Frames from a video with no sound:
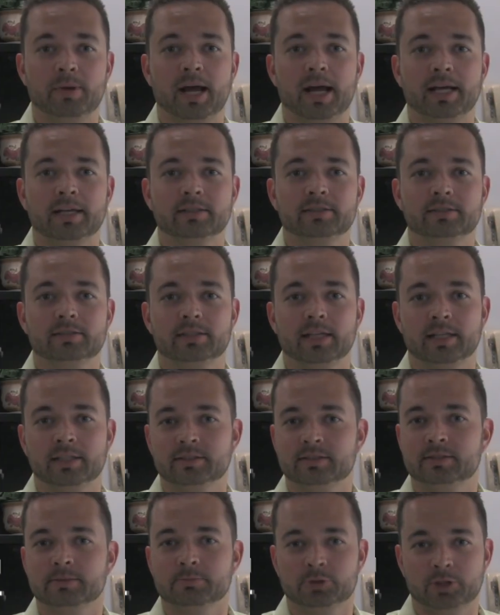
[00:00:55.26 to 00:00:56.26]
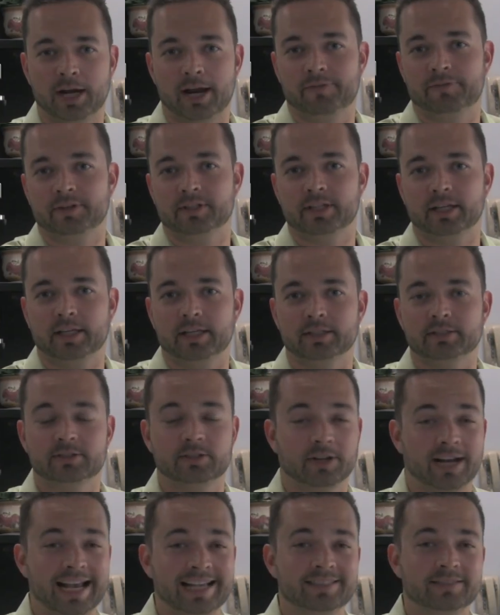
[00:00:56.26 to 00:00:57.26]
bikes and some traffic tickets, there
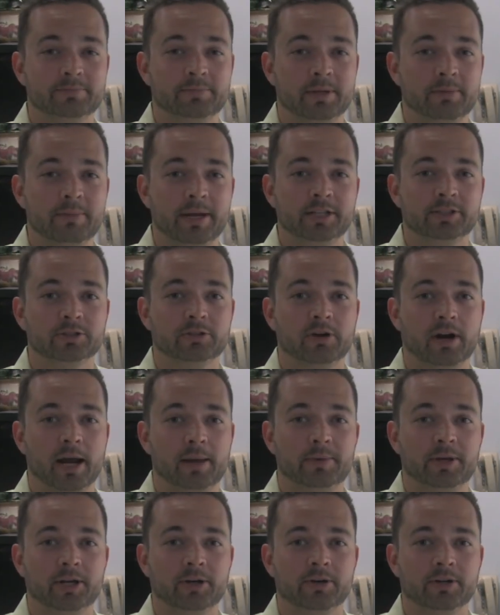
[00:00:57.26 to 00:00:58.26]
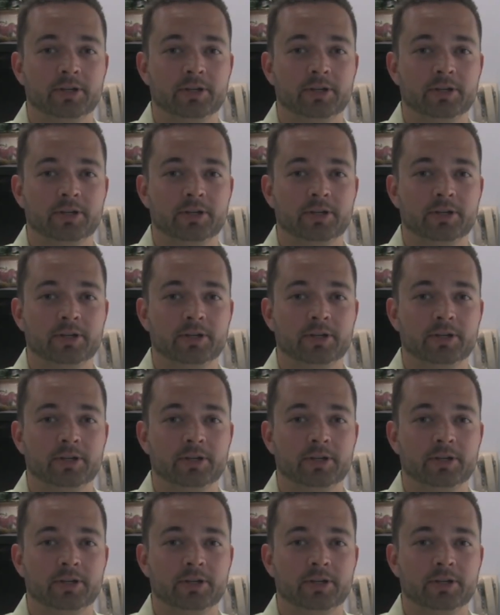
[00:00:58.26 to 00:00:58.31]
hasn't been major crime here